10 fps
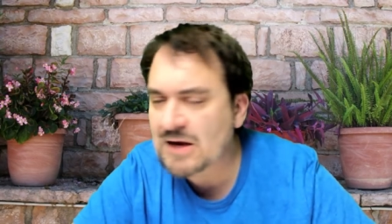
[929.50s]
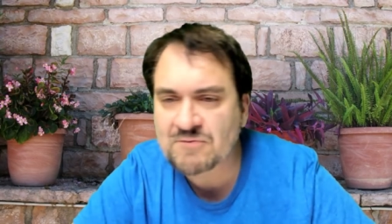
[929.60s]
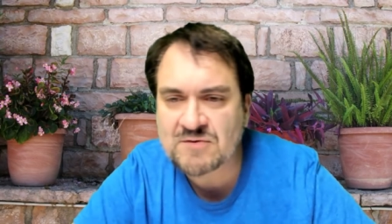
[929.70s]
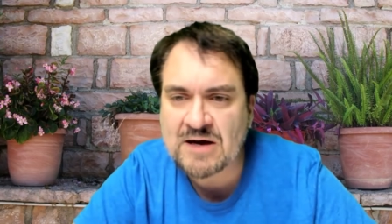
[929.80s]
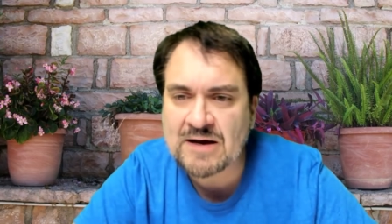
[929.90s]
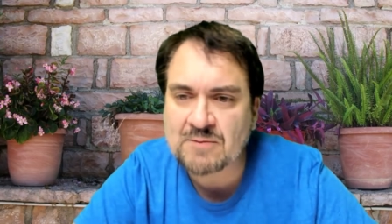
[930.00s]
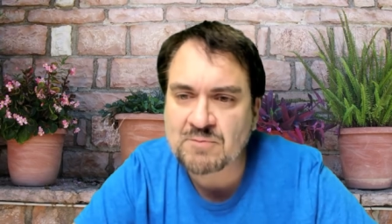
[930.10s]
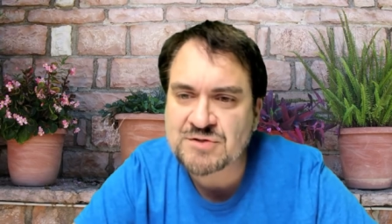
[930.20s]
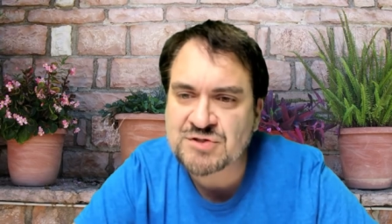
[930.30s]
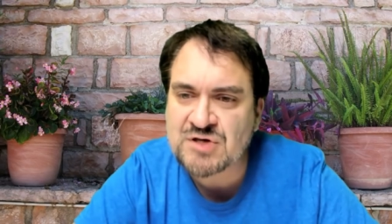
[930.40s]
I have not had
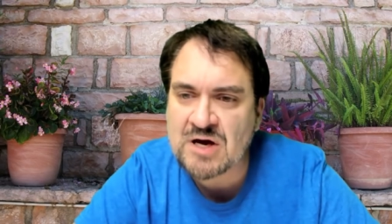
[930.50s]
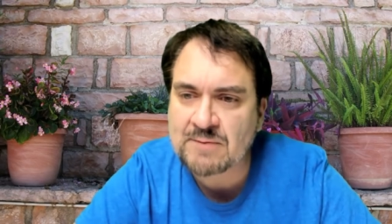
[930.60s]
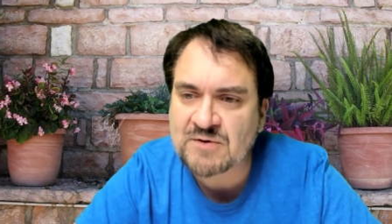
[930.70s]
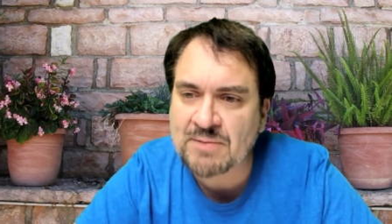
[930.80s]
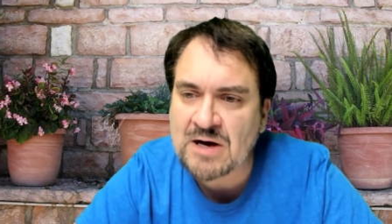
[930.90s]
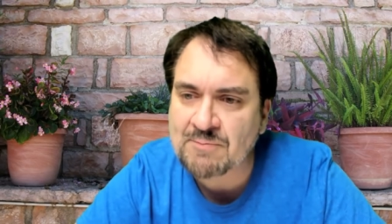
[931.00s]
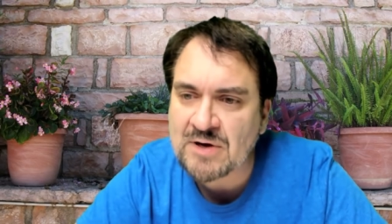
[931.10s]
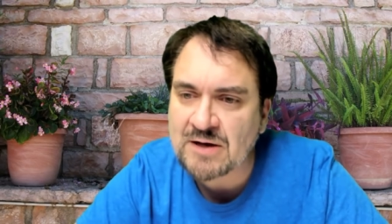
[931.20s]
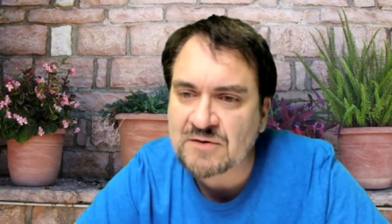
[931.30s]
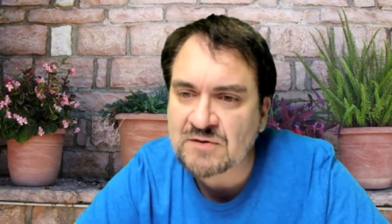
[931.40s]
much time to
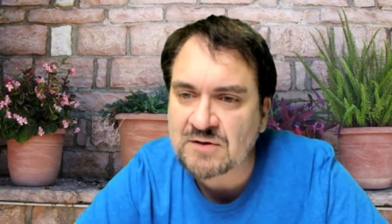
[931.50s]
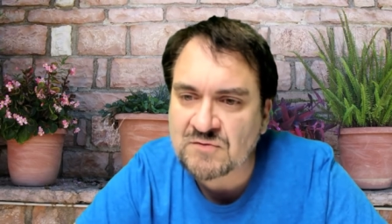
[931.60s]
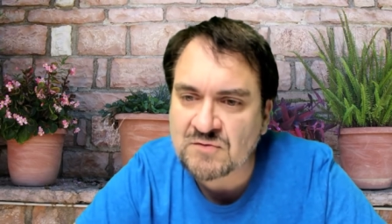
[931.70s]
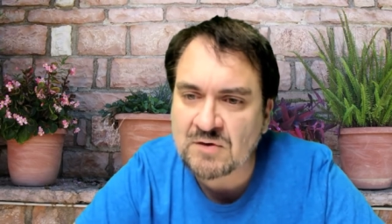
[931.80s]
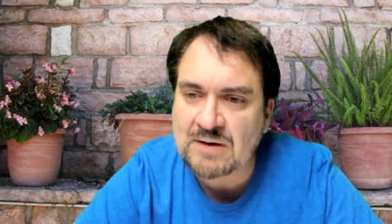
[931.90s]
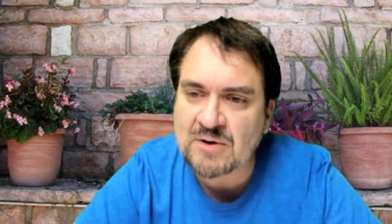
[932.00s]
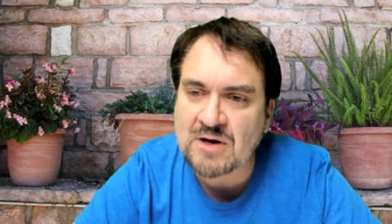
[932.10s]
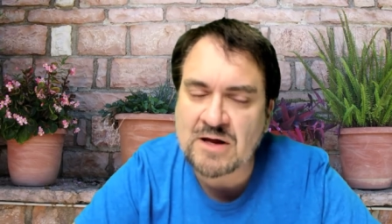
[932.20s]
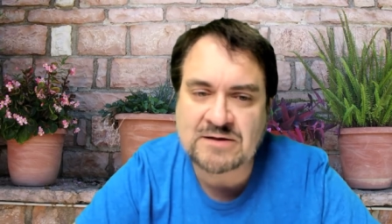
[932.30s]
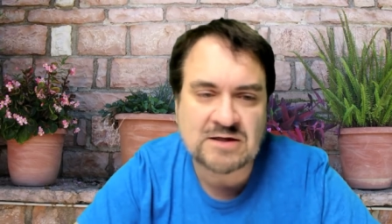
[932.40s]
pop on to Instagram at
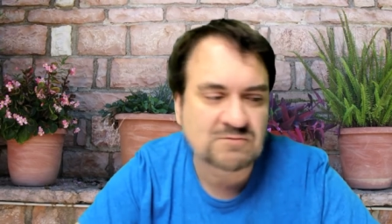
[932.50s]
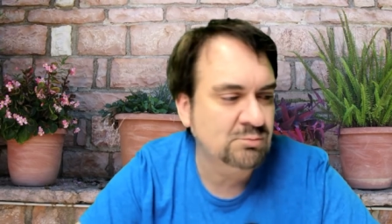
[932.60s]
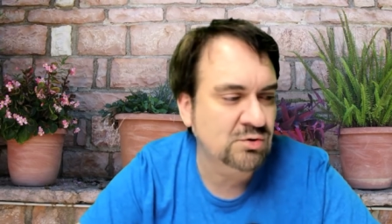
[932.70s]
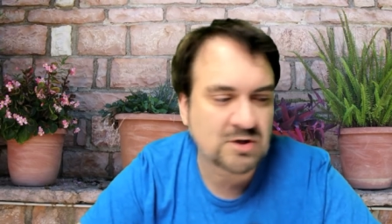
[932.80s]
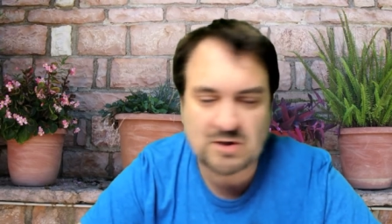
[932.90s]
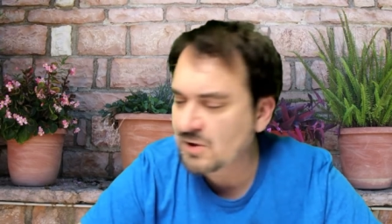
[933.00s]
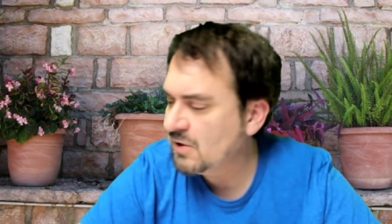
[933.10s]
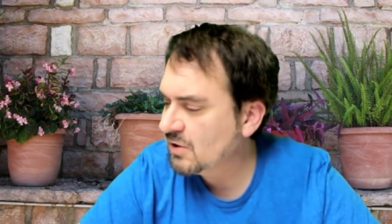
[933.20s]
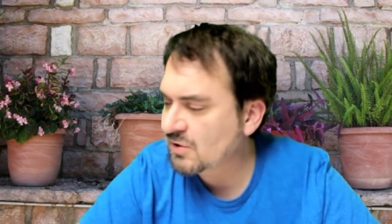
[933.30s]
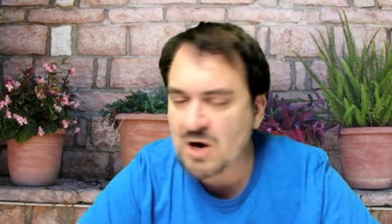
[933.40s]
all. I didn't even put a
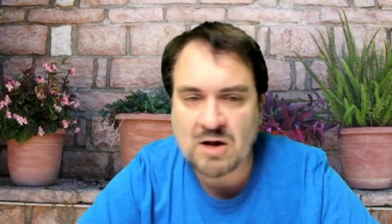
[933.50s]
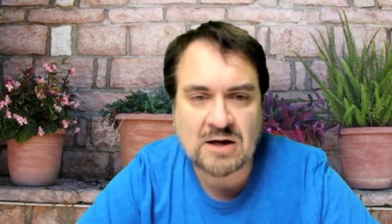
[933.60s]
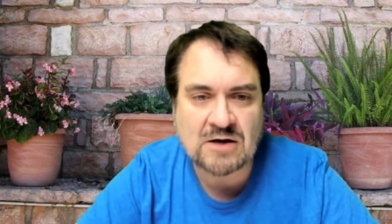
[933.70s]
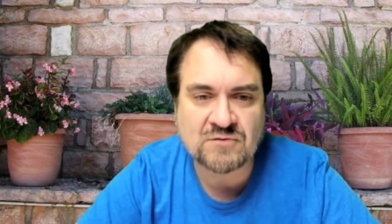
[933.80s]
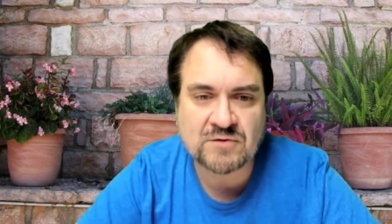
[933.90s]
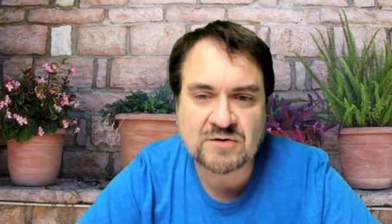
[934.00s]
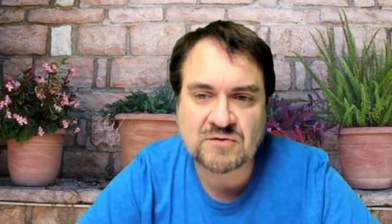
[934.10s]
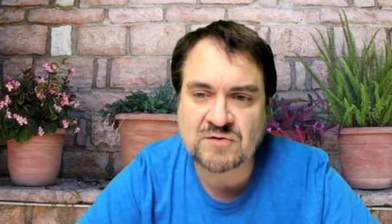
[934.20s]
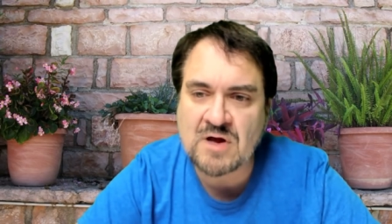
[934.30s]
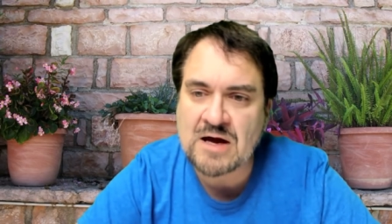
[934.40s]
call out for
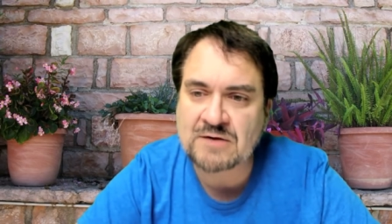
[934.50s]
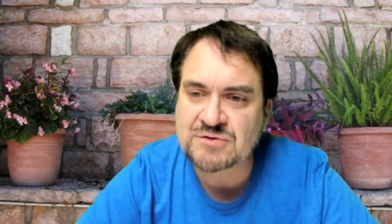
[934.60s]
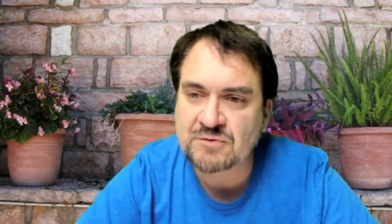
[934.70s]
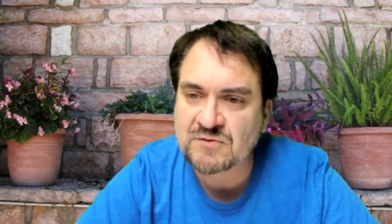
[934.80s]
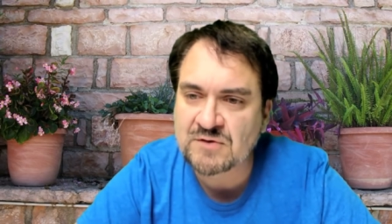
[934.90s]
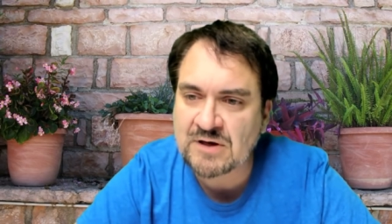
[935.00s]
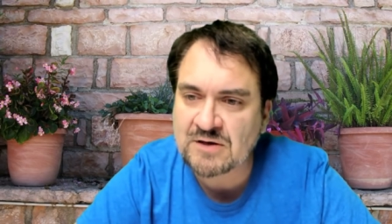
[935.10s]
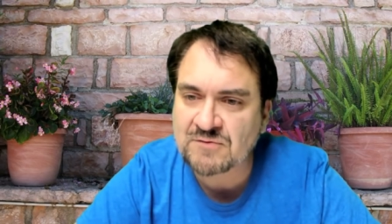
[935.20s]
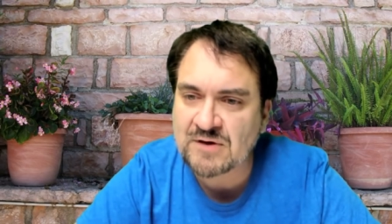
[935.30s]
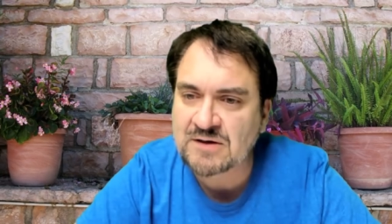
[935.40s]
this live show
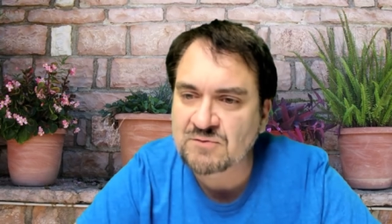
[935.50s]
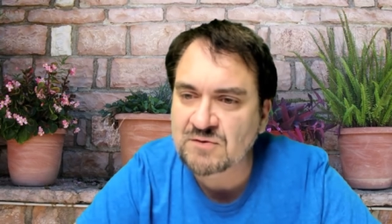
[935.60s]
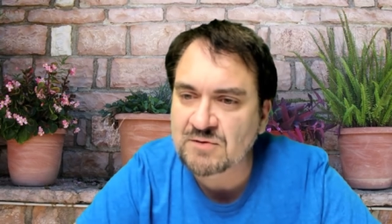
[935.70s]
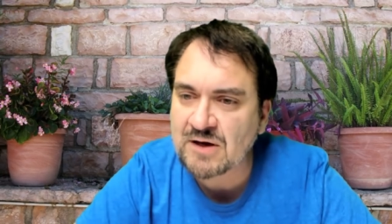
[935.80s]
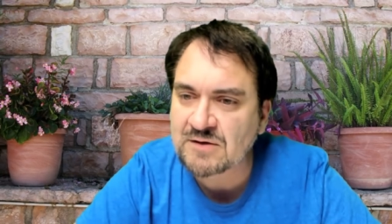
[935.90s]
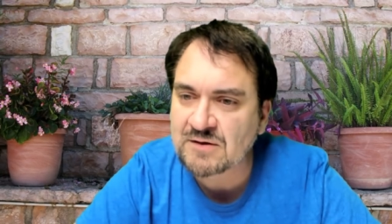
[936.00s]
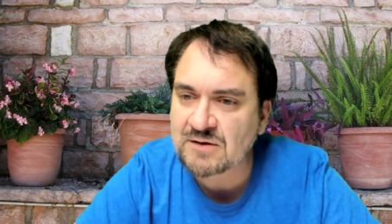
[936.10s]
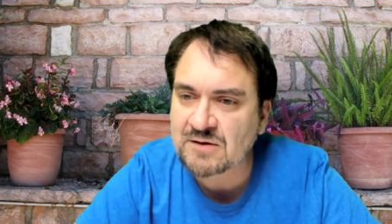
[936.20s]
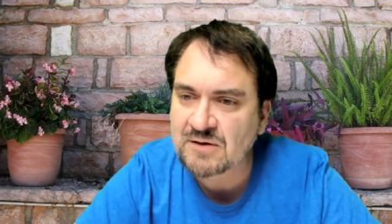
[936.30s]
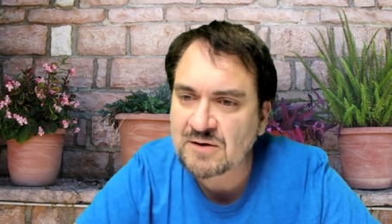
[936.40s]
today, if that gives you any
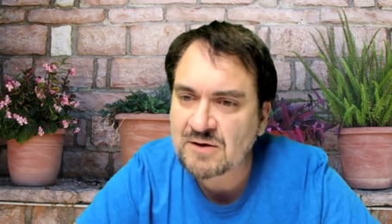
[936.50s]
idea.